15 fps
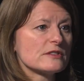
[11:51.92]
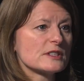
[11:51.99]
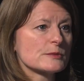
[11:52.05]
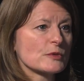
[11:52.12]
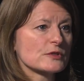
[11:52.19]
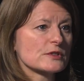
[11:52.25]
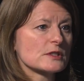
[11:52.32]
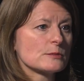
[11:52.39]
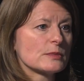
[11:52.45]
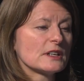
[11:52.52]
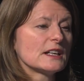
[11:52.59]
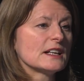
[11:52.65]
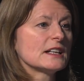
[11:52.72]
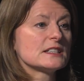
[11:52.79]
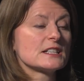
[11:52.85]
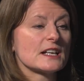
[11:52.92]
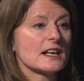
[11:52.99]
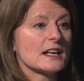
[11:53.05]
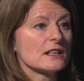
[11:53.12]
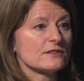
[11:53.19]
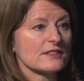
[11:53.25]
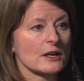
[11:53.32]

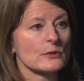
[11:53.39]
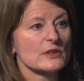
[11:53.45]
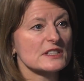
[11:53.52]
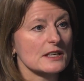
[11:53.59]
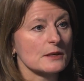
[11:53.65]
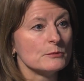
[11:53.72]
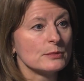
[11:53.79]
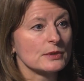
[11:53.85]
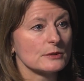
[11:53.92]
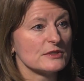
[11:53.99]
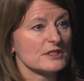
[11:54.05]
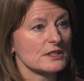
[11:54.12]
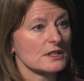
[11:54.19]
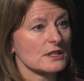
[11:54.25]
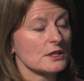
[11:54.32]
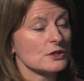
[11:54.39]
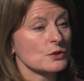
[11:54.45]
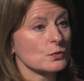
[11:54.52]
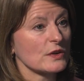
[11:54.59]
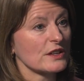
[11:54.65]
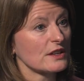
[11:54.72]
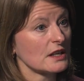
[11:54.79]
responsibility, of how it's implemented
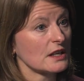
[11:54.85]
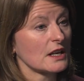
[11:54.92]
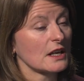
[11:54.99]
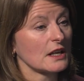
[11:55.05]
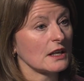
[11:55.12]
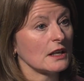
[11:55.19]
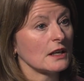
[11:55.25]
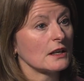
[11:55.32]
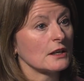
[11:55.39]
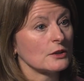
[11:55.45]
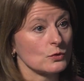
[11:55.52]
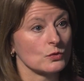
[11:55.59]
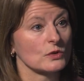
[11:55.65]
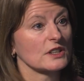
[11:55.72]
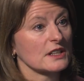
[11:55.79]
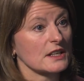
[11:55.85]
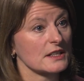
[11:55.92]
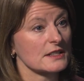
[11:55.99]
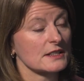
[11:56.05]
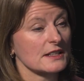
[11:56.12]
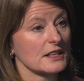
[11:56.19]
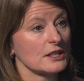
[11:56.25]
within an
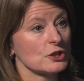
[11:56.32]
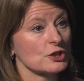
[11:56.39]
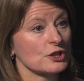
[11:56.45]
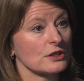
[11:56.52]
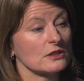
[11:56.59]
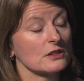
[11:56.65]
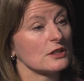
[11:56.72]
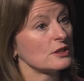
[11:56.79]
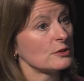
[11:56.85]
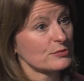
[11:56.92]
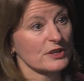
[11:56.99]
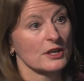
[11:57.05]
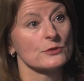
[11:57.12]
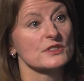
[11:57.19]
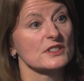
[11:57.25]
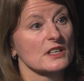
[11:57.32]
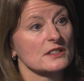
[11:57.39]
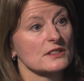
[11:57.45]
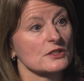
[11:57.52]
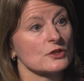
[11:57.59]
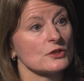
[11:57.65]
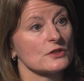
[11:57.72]
organisation and the
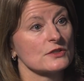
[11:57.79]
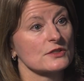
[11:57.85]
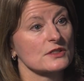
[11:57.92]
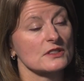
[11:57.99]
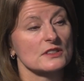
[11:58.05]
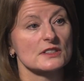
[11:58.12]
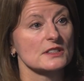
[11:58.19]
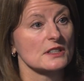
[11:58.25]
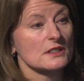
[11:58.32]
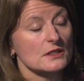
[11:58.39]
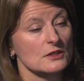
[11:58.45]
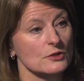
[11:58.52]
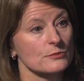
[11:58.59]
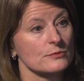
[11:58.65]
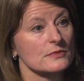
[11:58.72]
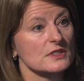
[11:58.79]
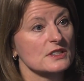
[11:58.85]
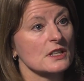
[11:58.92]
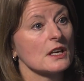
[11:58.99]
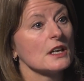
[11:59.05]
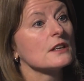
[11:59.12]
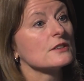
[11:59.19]
processes and
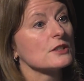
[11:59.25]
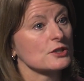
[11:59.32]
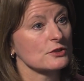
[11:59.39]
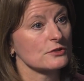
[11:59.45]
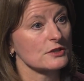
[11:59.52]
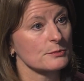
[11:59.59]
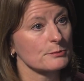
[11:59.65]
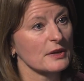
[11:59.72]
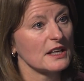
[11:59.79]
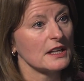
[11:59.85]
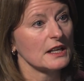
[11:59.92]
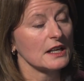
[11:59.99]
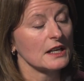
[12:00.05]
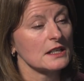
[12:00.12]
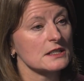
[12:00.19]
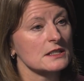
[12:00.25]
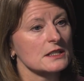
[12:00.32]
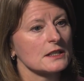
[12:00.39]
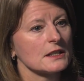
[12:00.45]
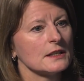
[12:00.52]
systems that underpin it.